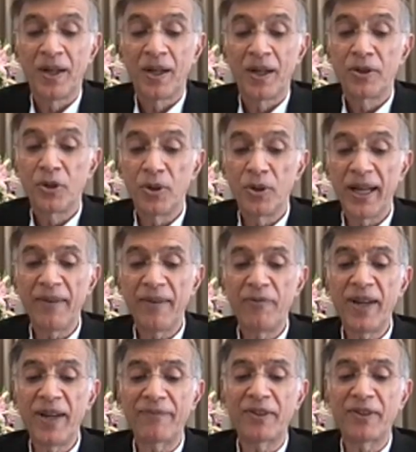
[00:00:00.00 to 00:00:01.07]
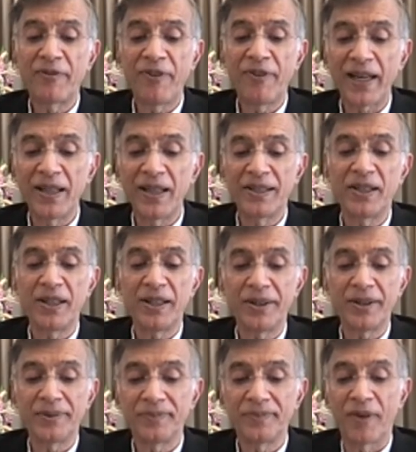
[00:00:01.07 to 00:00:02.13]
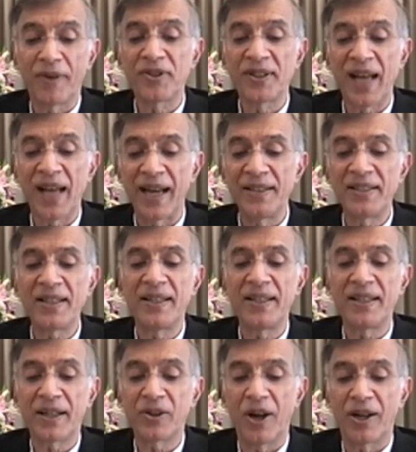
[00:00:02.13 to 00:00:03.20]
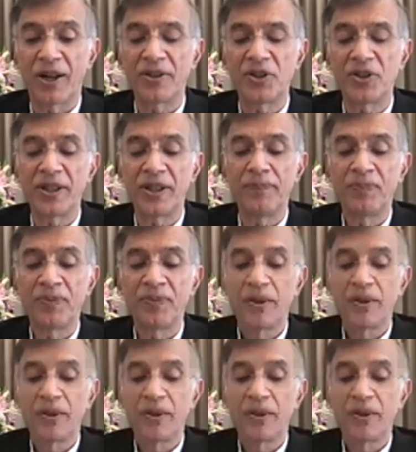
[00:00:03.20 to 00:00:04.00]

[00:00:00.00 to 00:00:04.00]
Today, we have the Faculty of Science and Technology,